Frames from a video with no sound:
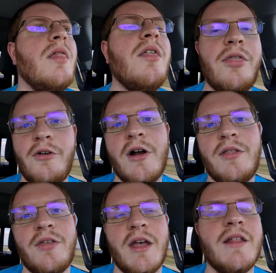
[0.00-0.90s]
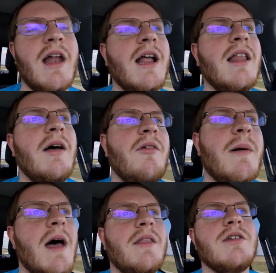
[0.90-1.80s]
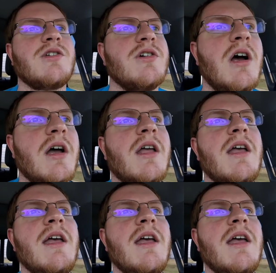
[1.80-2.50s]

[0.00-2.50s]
The third thing that I love about this truck